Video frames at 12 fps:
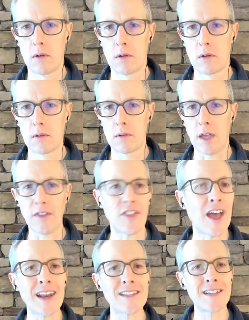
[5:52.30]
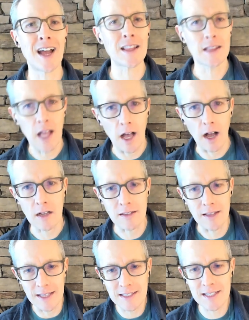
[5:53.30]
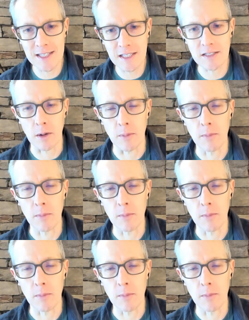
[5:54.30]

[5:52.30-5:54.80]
Okay, that is not luck, that's a system.